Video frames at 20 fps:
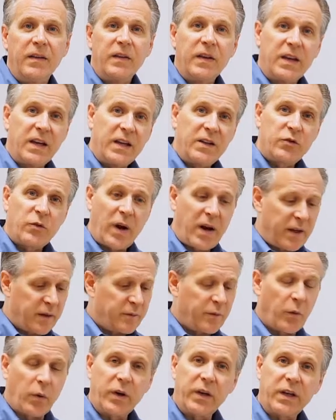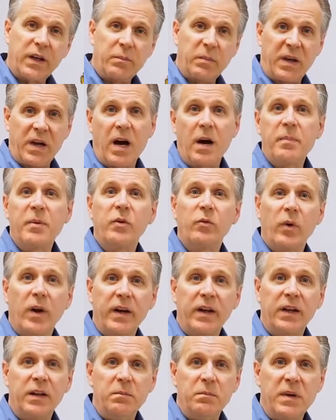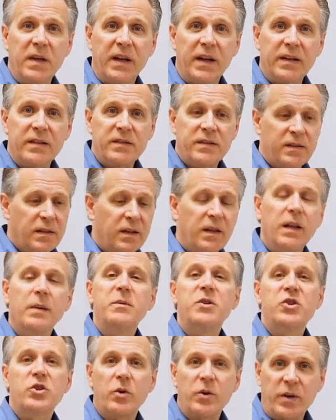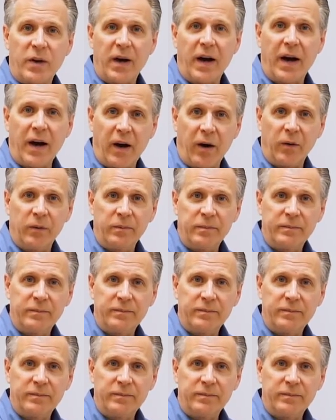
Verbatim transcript: The eTronic 40 can be up and running in minutes. Let me show you how.